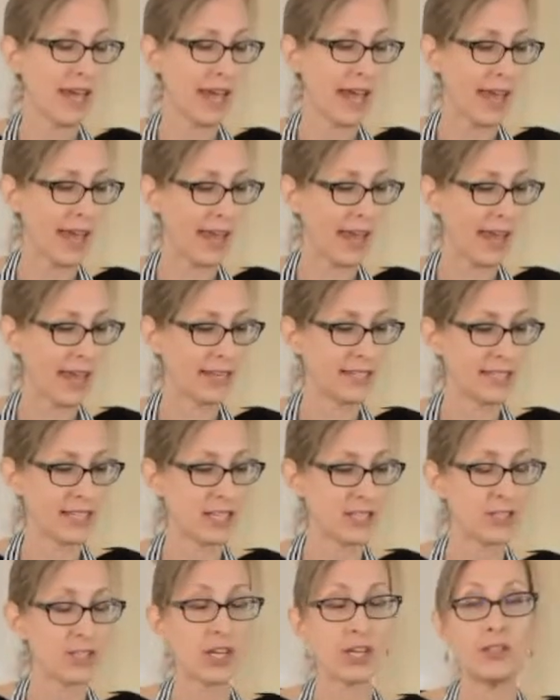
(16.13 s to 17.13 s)
And
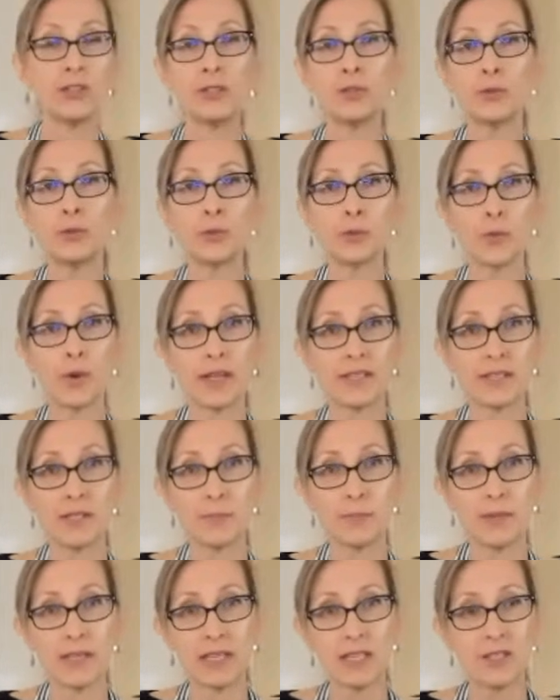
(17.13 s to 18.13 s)
it's a newer
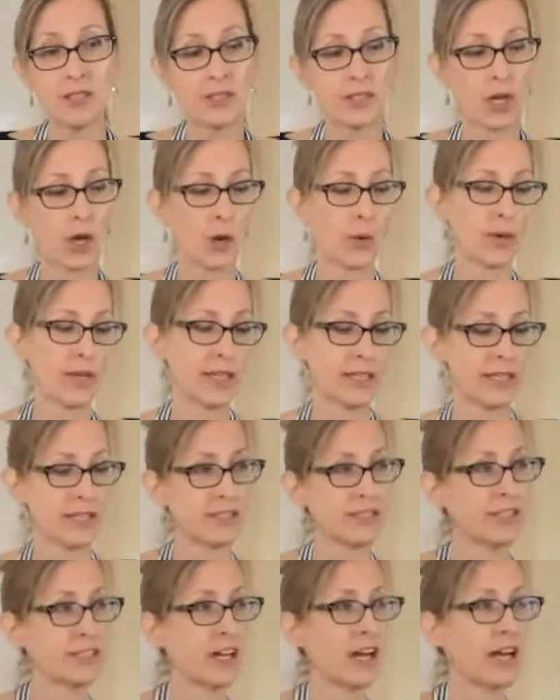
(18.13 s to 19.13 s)
recipe, so it
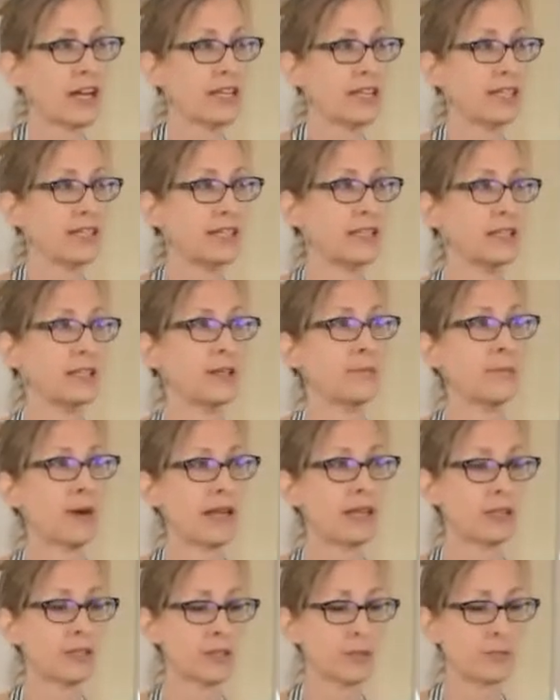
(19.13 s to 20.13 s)
is not in my
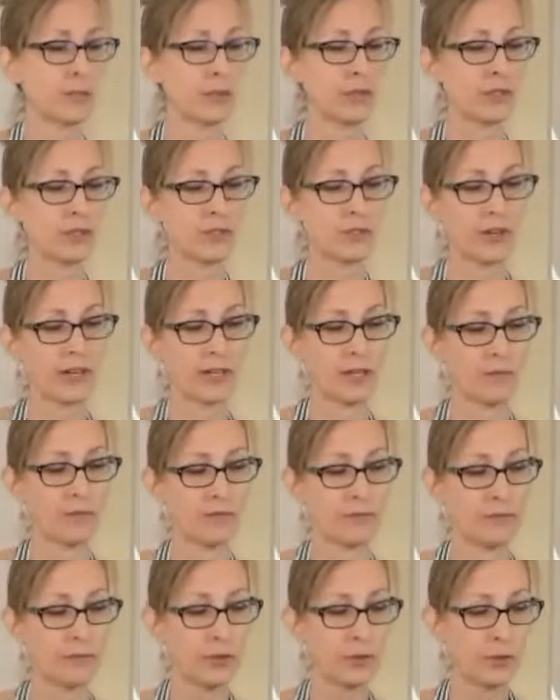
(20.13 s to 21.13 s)
cookbook, Straight Up
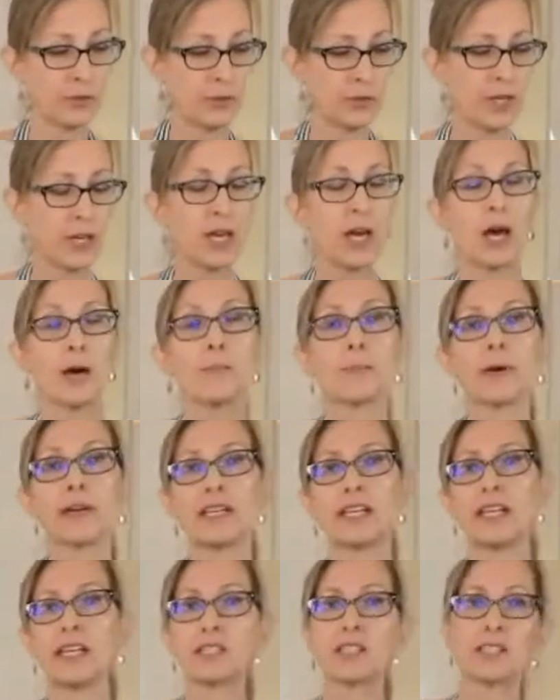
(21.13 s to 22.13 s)
Food, but
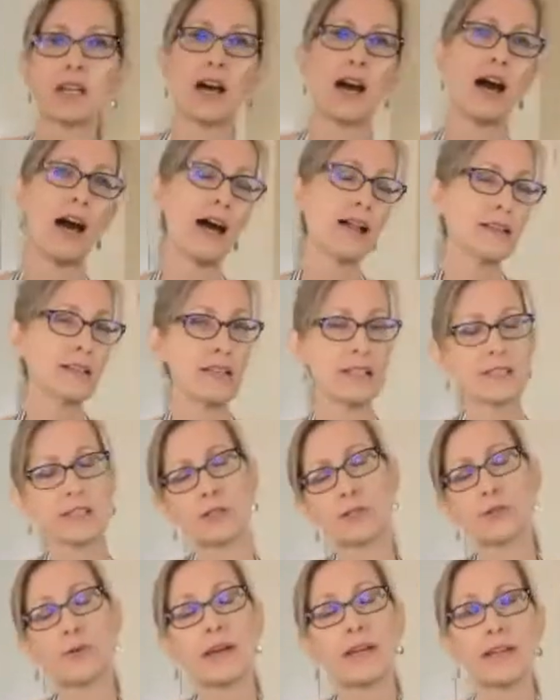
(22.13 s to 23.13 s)
it's a
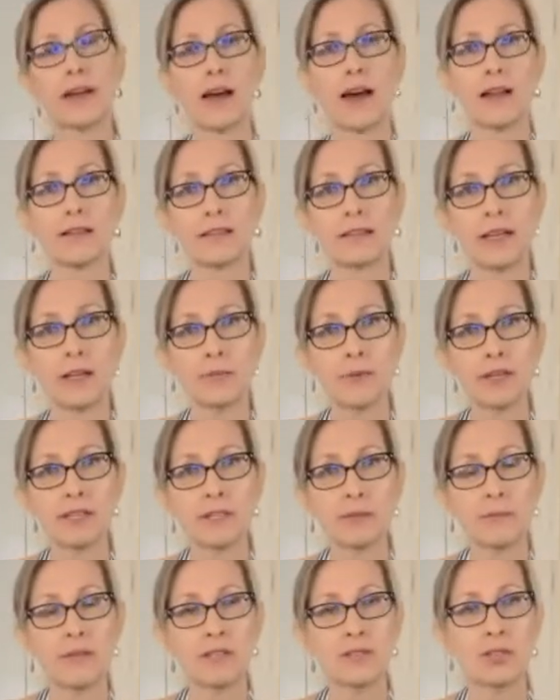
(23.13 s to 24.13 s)
great holiday
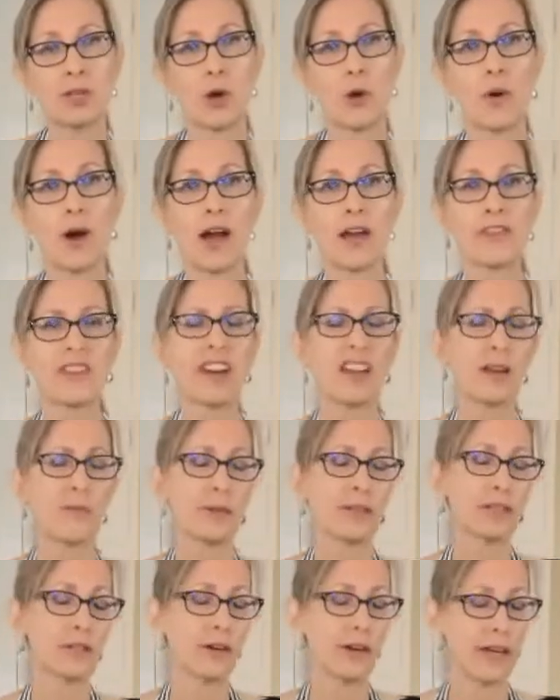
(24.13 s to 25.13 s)
recipe. So I thought I
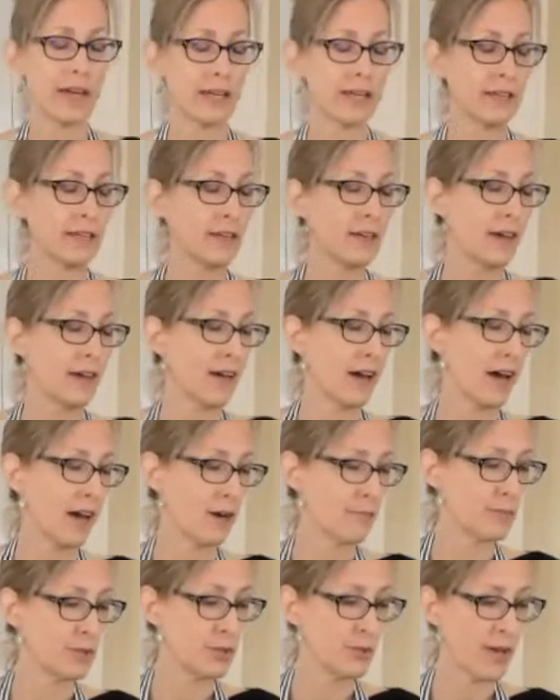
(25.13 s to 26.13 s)
would go ahead
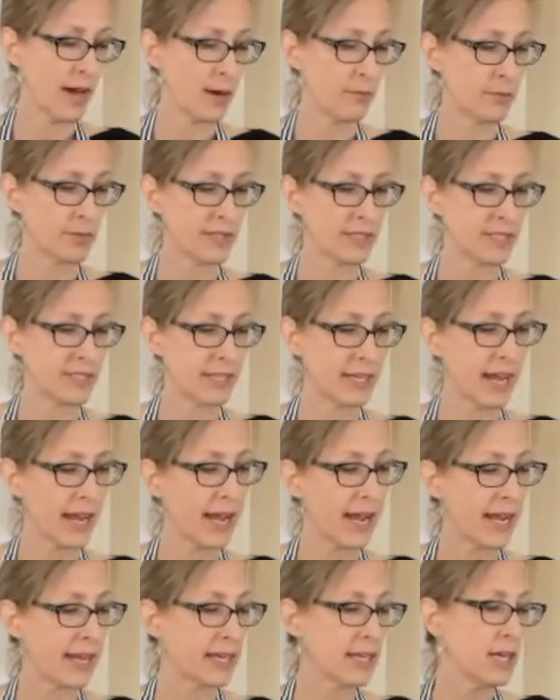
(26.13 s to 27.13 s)
and do that one
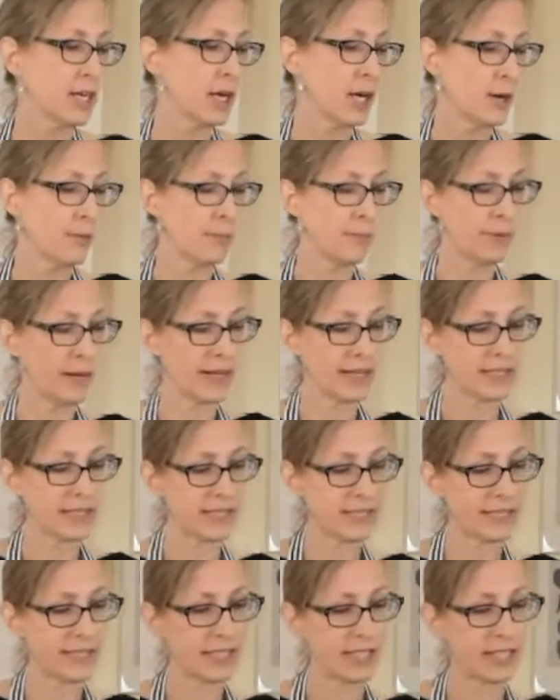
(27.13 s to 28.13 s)
today.
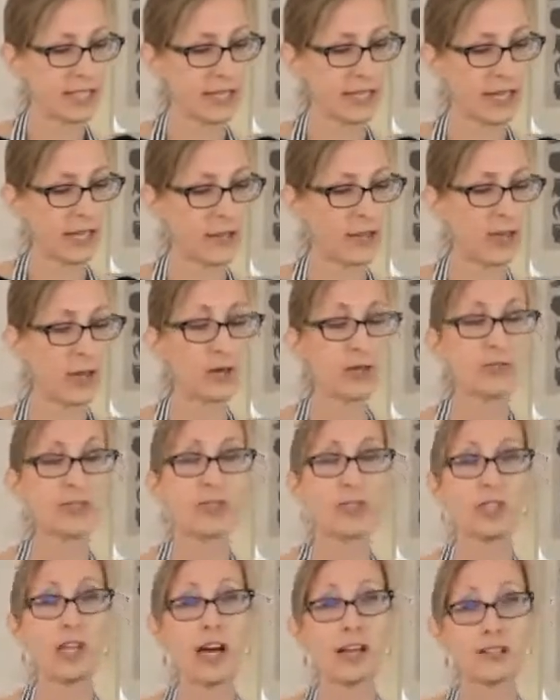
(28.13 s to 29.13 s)
But there's
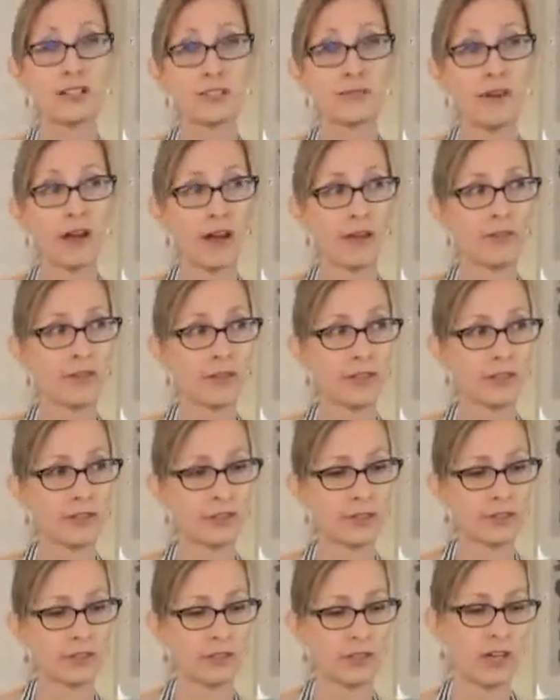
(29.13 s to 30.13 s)
lots of
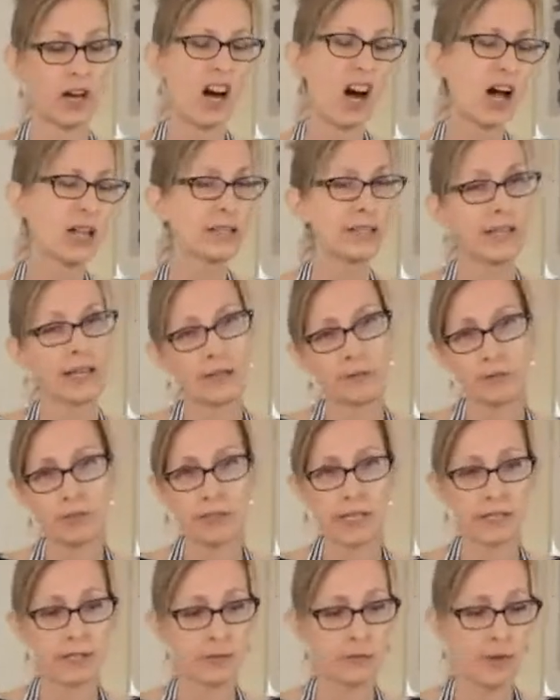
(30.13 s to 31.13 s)
other holiday
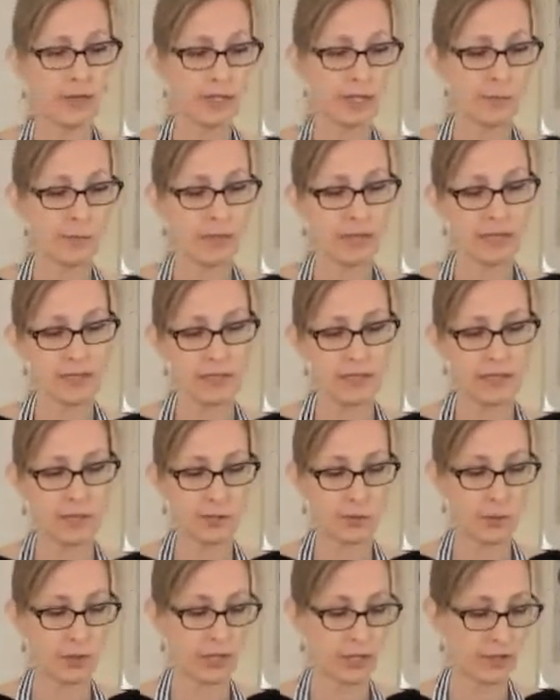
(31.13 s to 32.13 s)
related recipes, since
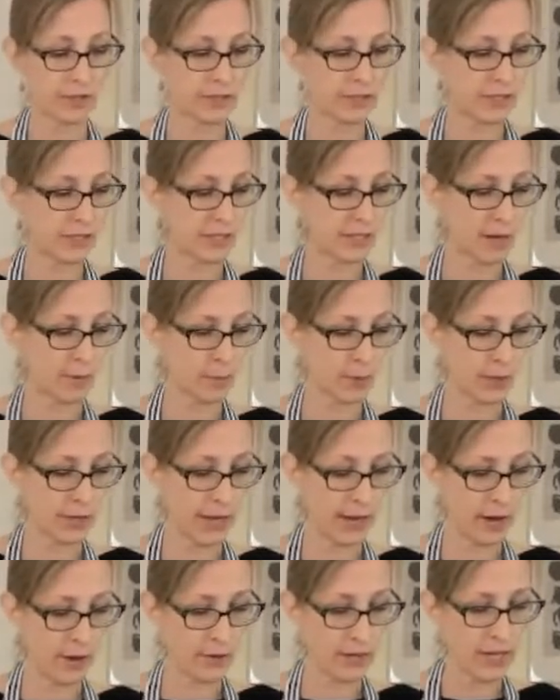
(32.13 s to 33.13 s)
we're here in December
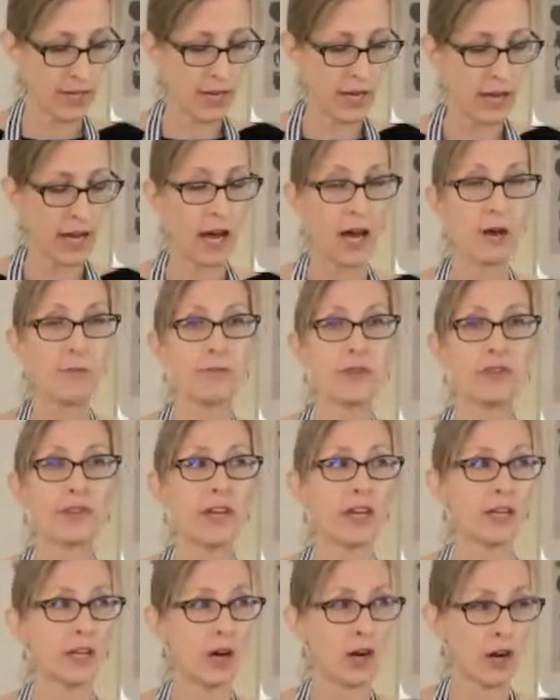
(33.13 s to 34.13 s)
now,
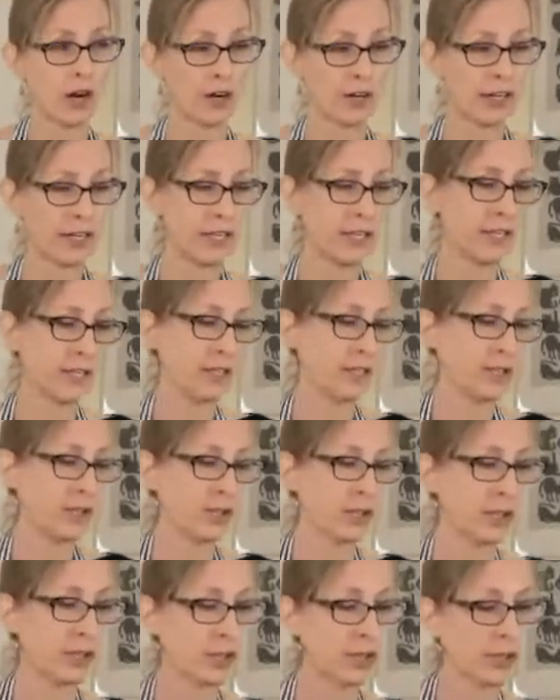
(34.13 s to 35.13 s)
that are in the
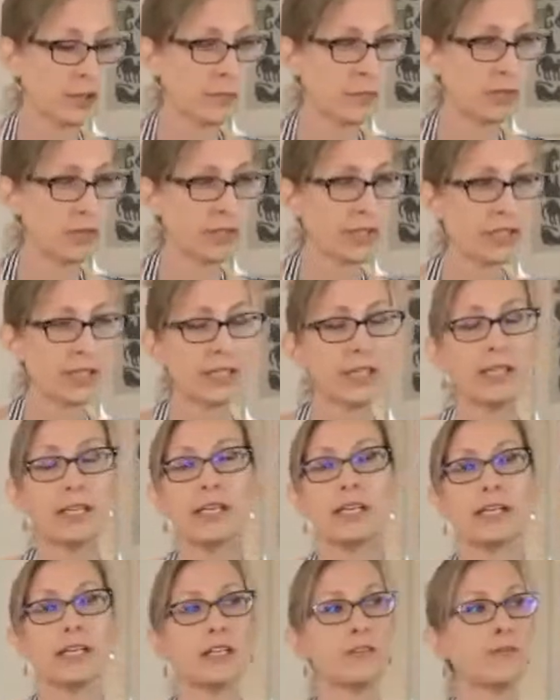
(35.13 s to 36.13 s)
cookbook.
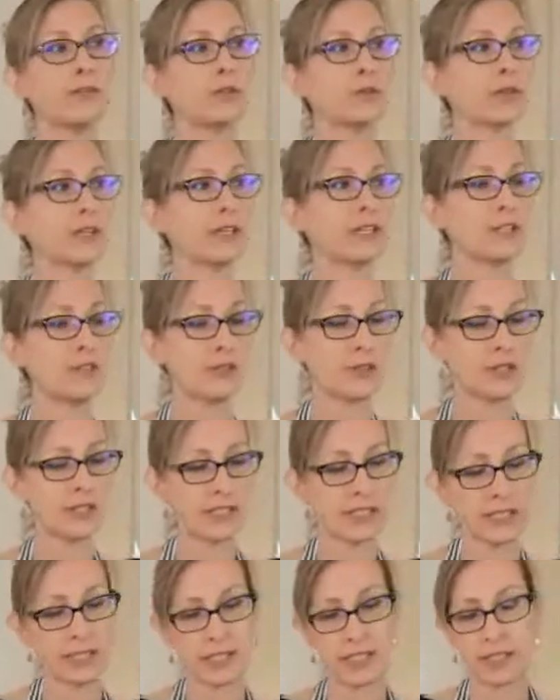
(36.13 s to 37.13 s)
If you are
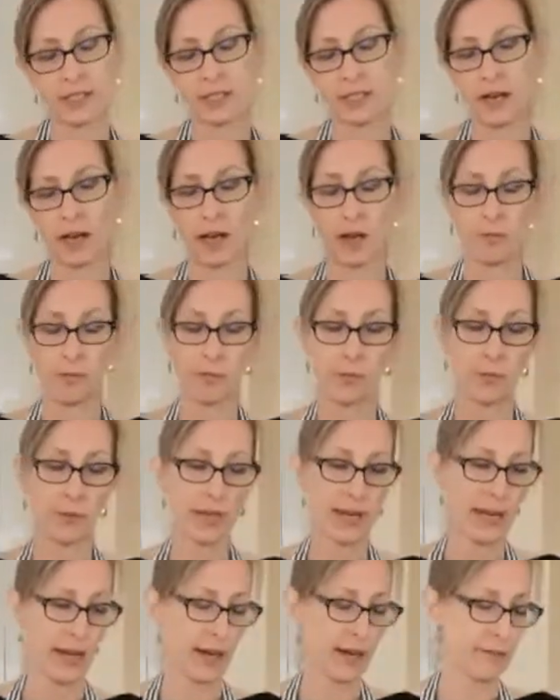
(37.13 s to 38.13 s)
interested,
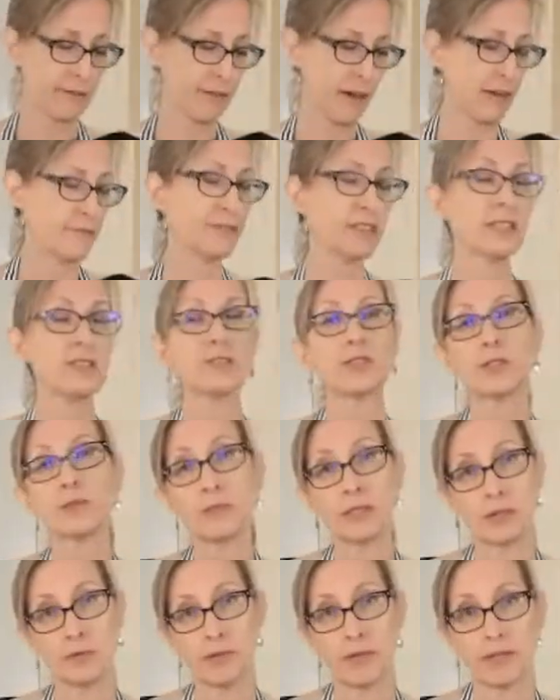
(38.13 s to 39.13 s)
I've done so
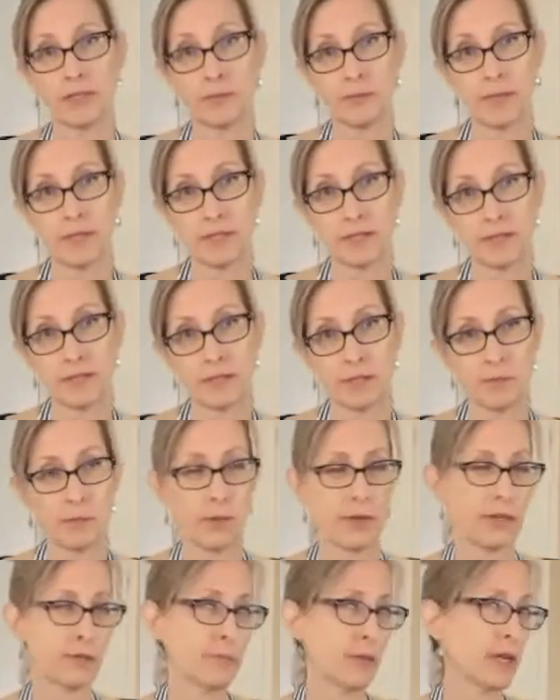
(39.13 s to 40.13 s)
many recipes at this
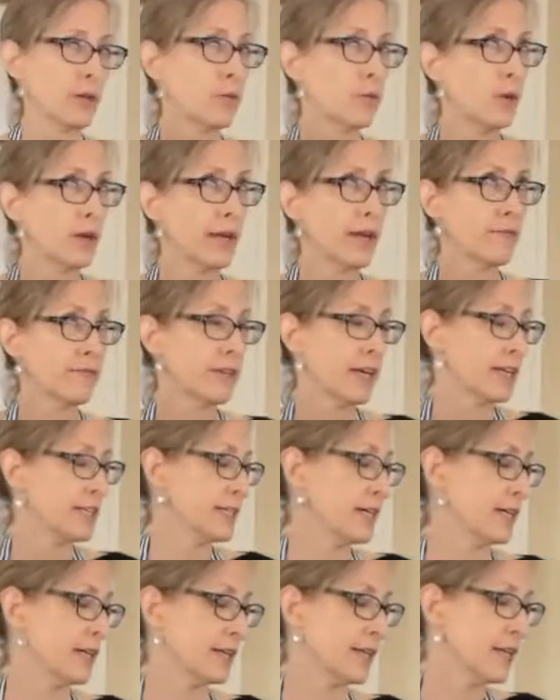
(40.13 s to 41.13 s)
point. I'm like, what haven't I
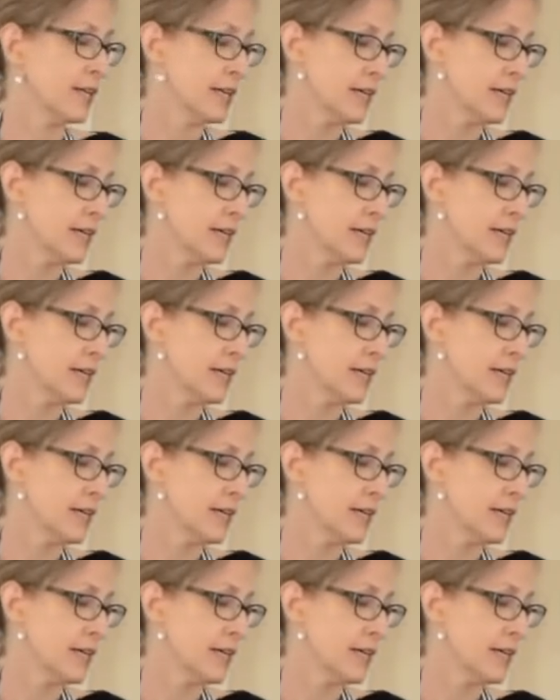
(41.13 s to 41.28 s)
done?